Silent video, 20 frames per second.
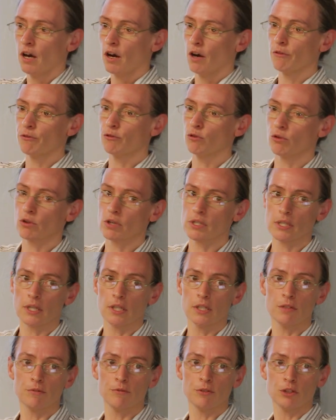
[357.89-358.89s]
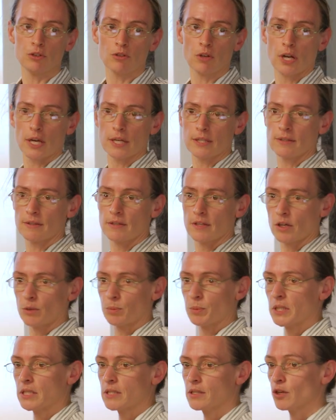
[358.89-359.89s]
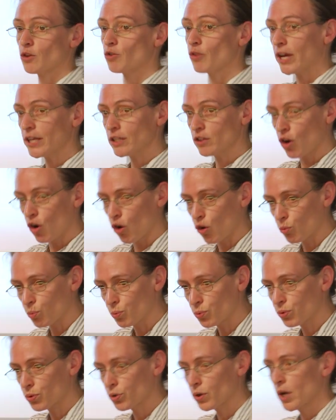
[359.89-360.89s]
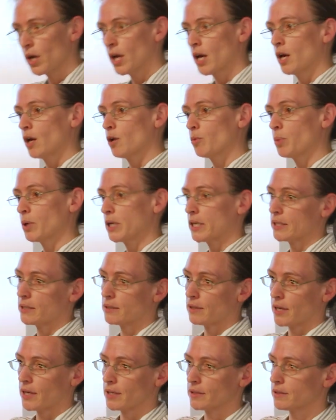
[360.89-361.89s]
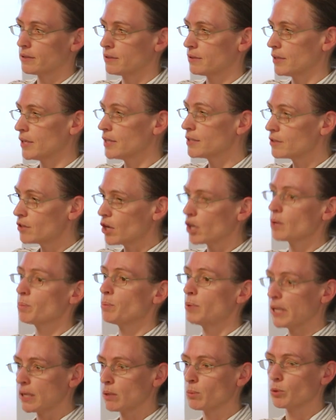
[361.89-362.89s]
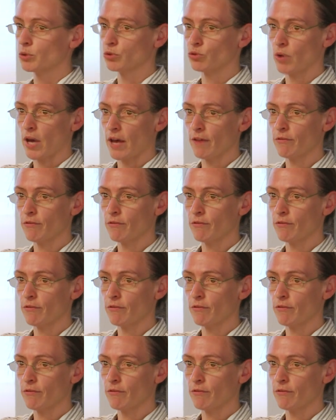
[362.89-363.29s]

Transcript: Of course, individualized therapy is a great hope, but it is not applicable to